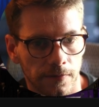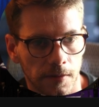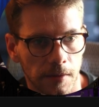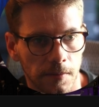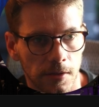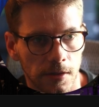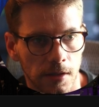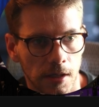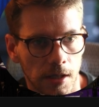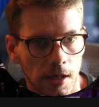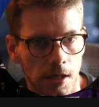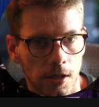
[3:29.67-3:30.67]
And maybe
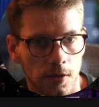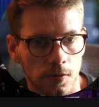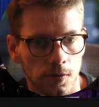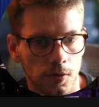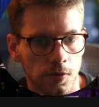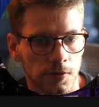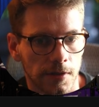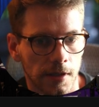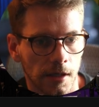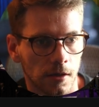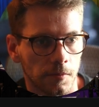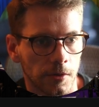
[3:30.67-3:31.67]
you use the
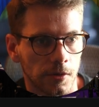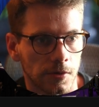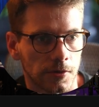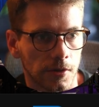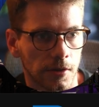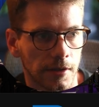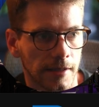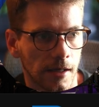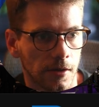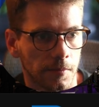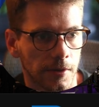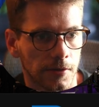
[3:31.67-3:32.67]
yellow, but you just turn it down
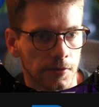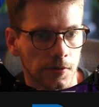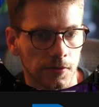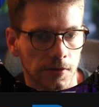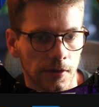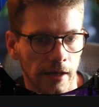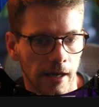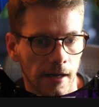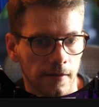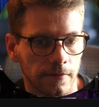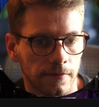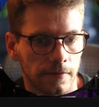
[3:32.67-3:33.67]
a bit, so you still
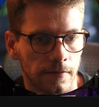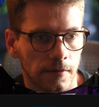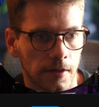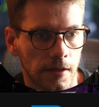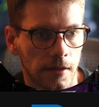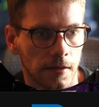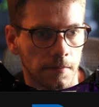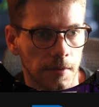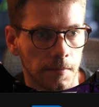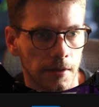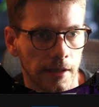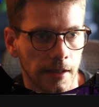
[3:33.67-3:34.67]
have
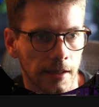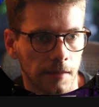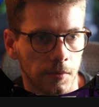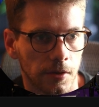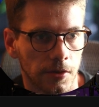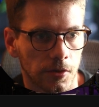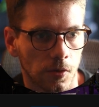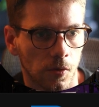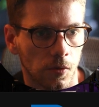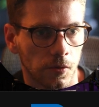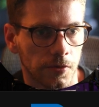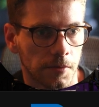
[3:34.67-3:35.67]
maybe like an amberish
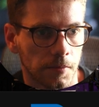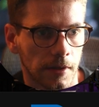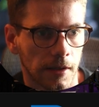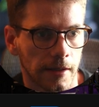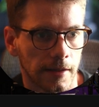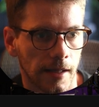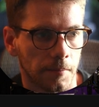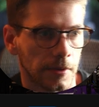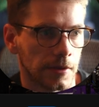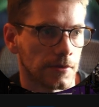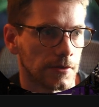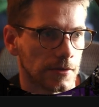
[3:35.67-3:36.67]
gold or something like that, but
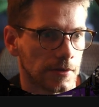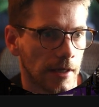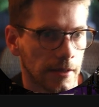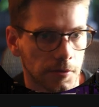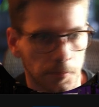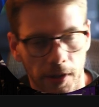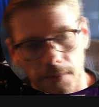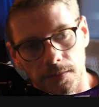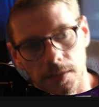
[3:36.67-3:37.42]
it's just not as bright.